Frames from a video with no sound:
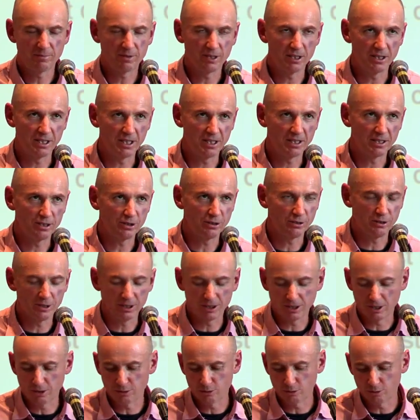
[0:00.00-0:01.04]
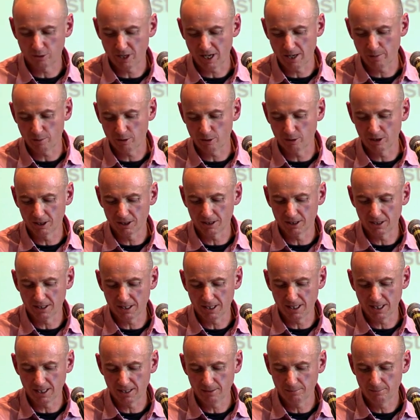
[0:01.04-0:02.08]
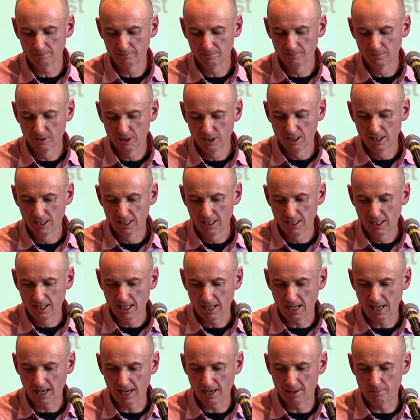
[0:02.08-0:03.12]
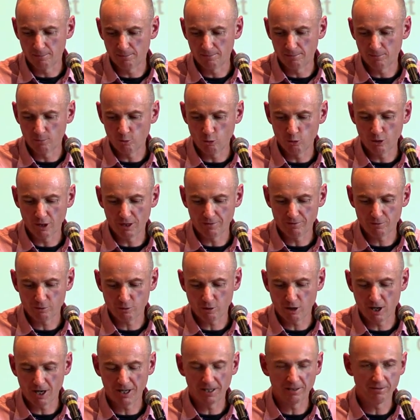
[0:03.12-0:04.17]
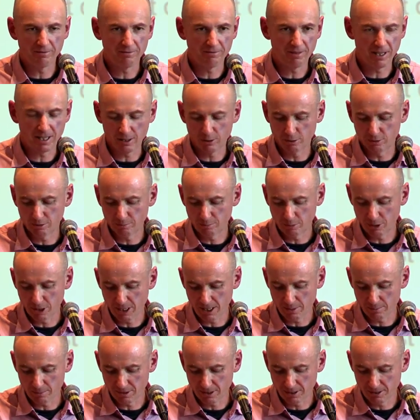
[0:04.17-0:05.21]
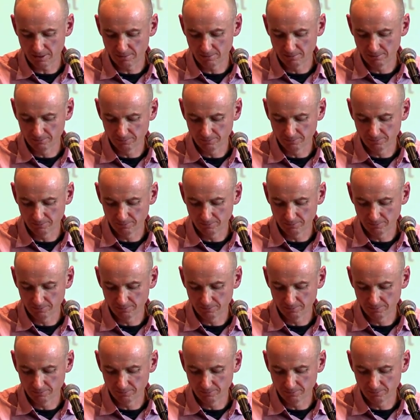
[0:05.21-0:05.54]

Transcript: the necessary social capital isn't there, or they've tried and failed, perhaps.